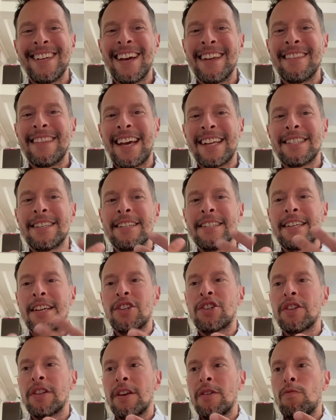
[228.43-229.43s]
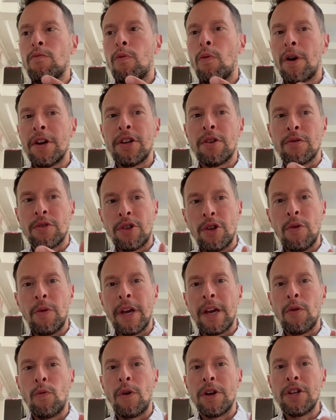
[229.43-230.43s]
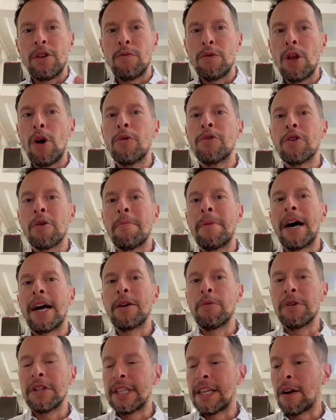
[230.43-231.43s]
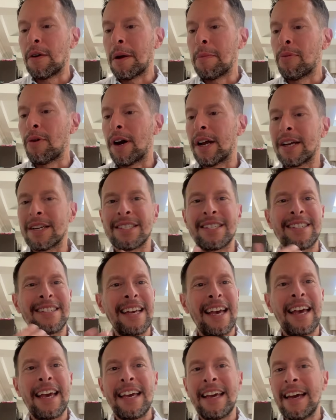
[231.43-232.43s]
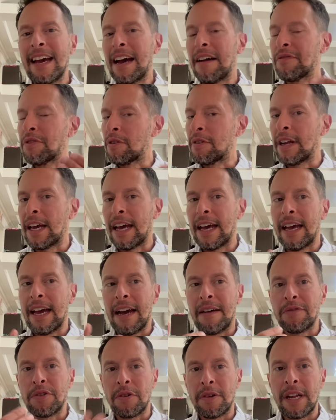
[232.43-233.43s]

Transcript: Yet that's essentially what you're doing when you load your body with dairy products day after day after